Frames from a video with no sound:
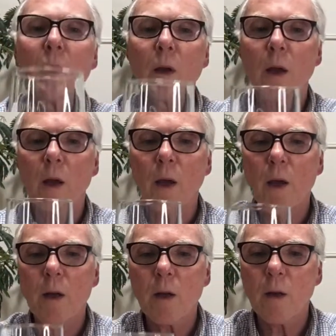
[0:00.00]

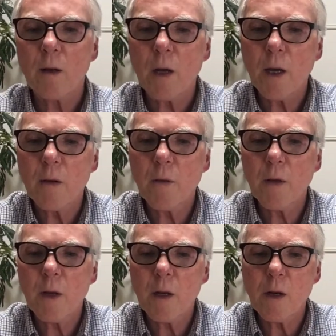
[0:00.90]
And a kind of
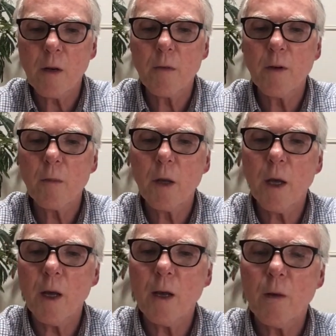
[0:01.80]
thin, filmy
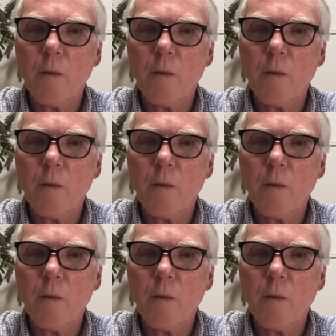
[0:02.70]
head.